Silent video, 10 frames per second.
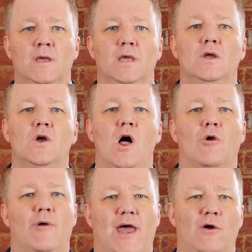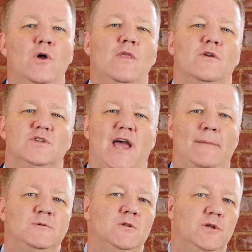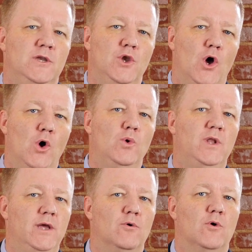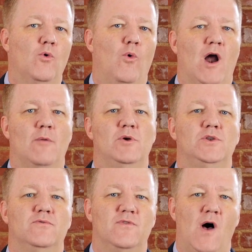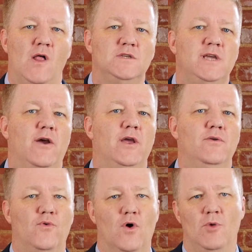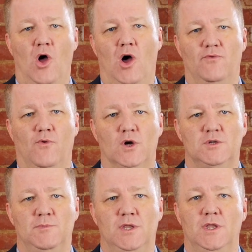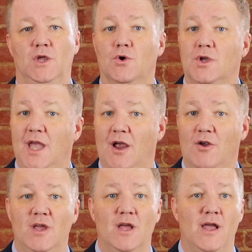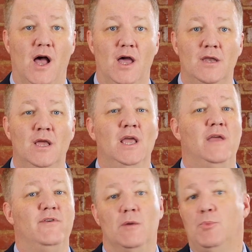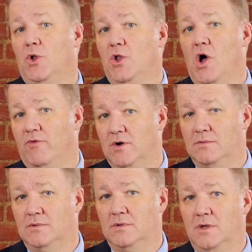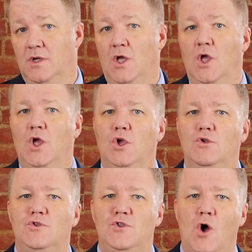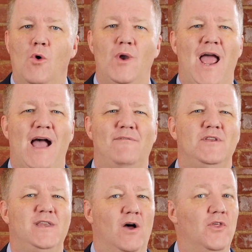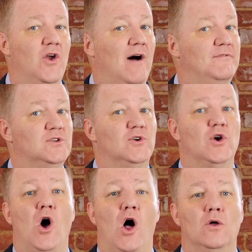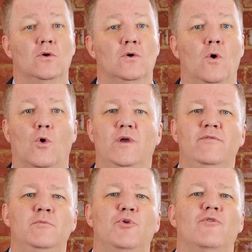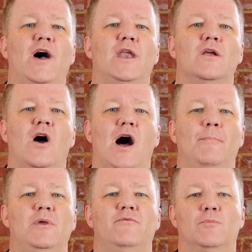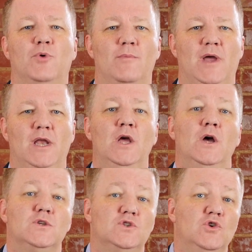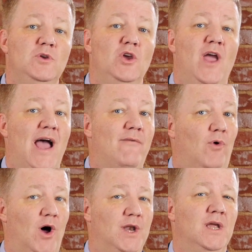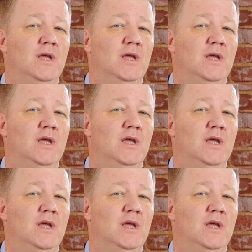In Colorado, there's absolutely no legal requirement to voluntarily inform law enforcement that you're carrying a gun if you get pulled over. You don't have to tell the officer at all, or even provide a copy of your permit, assuming you have one,